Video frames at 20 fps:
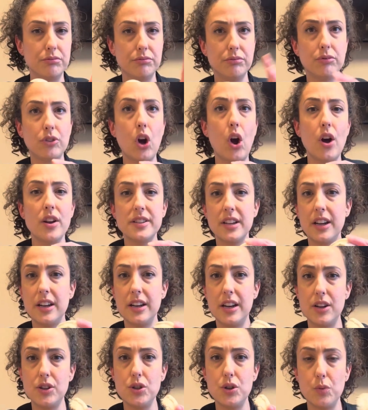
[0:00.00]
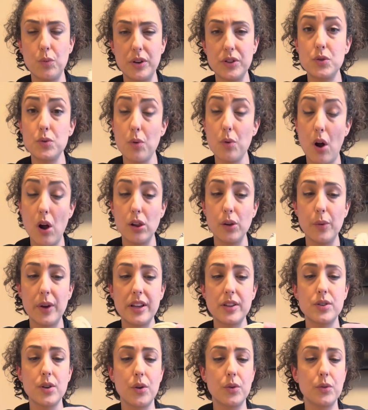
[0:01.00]
causing an issue when swallowing.
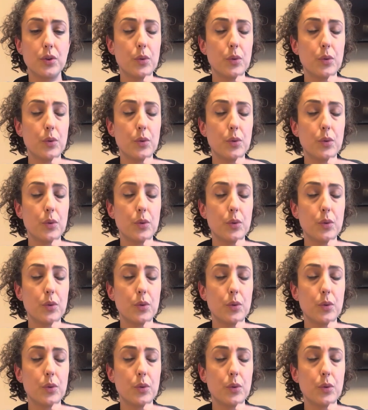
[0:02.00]
So